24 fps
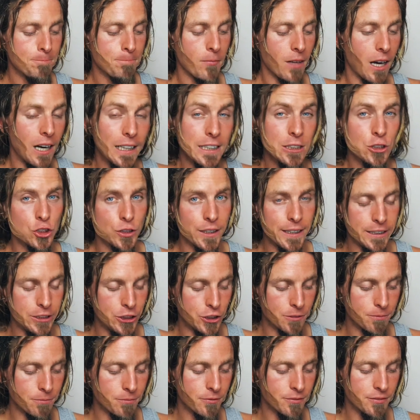
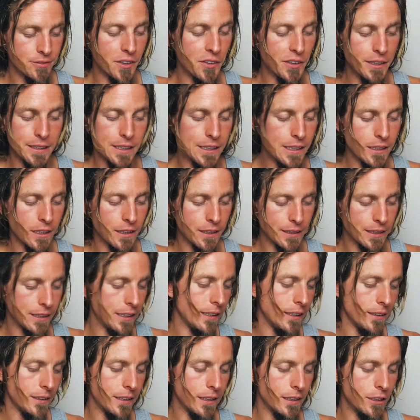hydration, very key on a
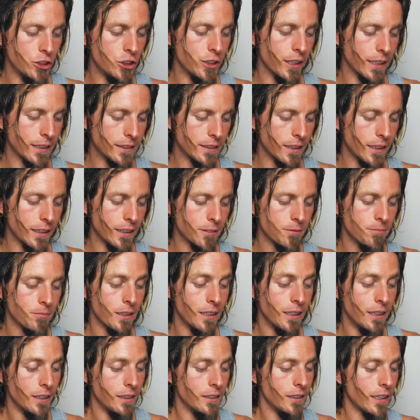ketogenic diet.
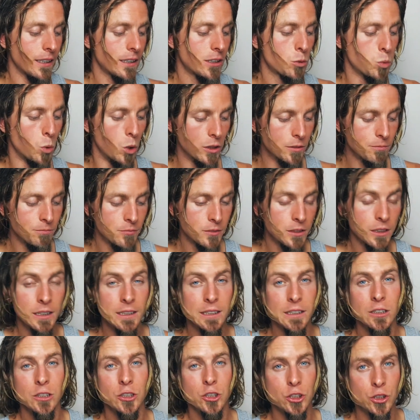Next one,
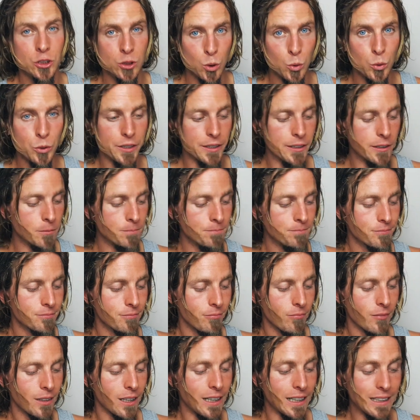sodium.
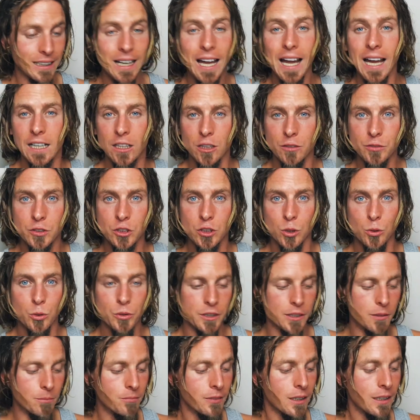A lack of
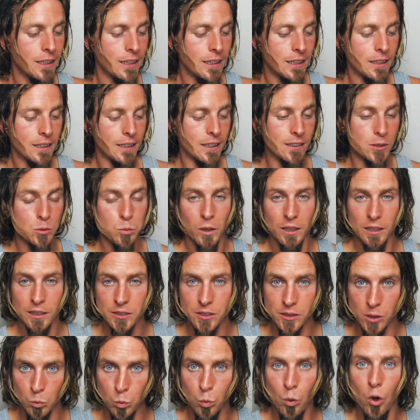sodium, as well
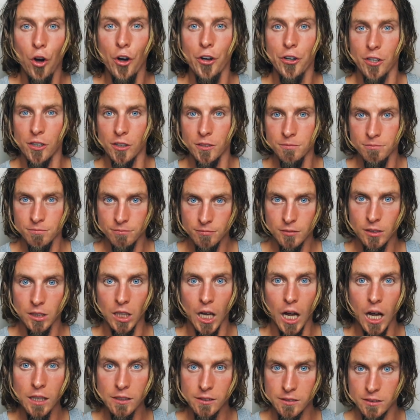as the water
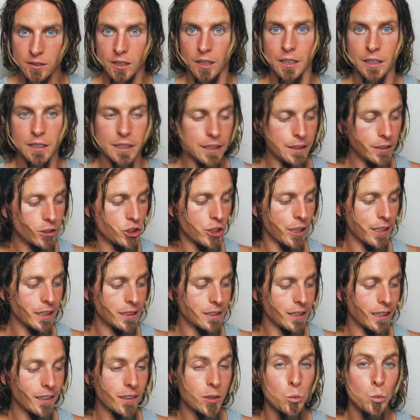loss on a ketogenic
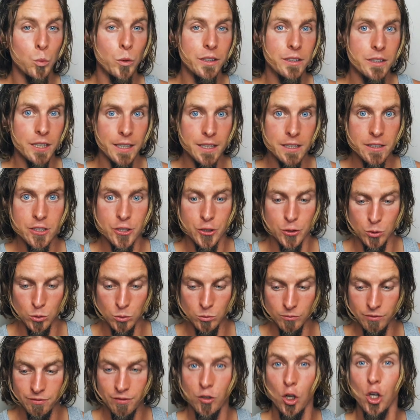diet, we tend
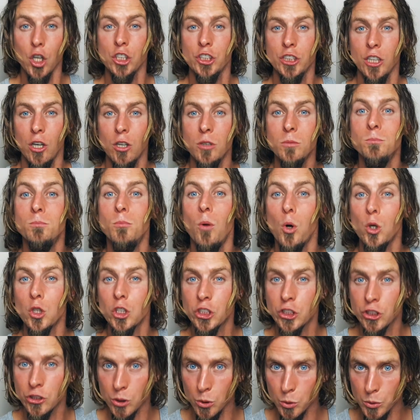to flush out more
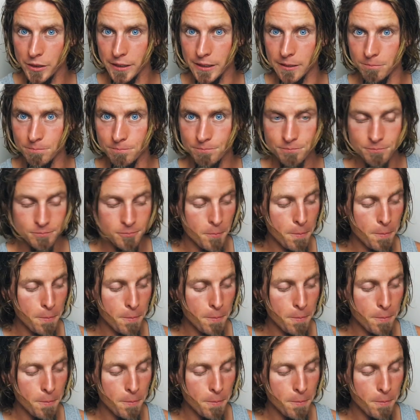sodium.